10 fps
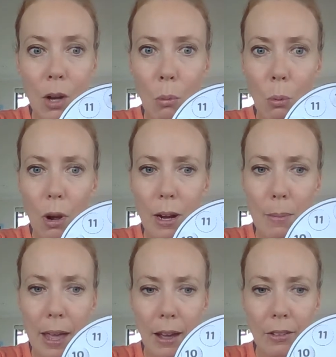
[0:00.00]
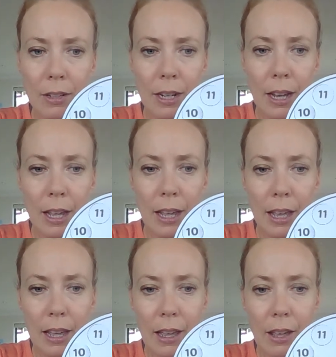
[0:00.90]
What about
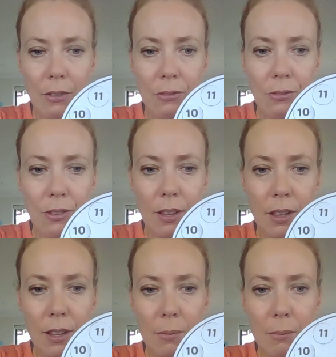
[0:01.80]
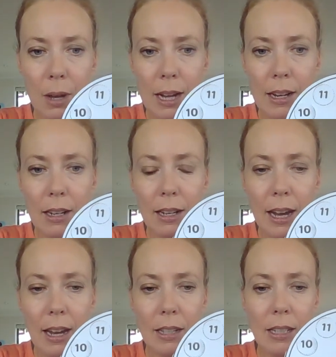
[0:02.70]
if my little
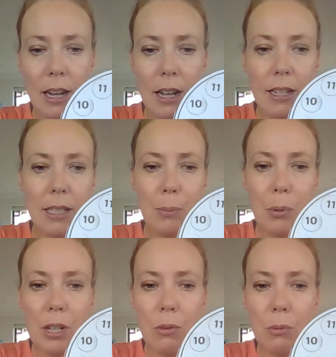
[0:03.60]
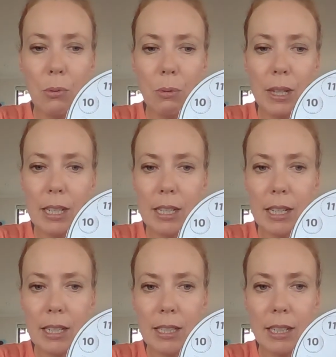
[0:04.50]
hand is pointing all the way down to
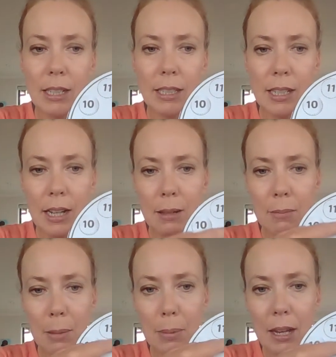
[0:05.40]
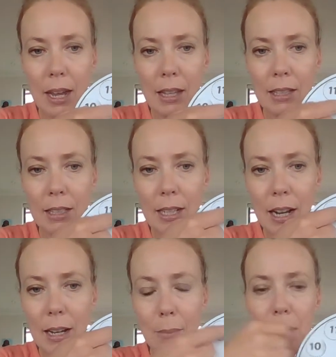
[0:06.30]
the 6, my big hand's
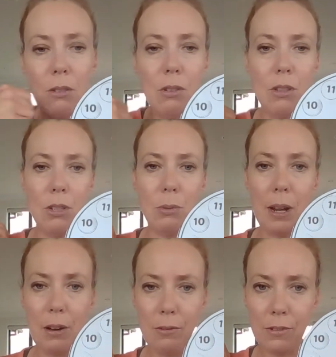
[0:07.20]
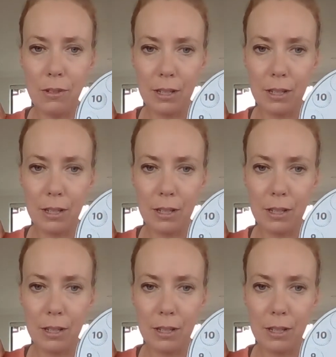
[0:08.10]
staying up here on the 12,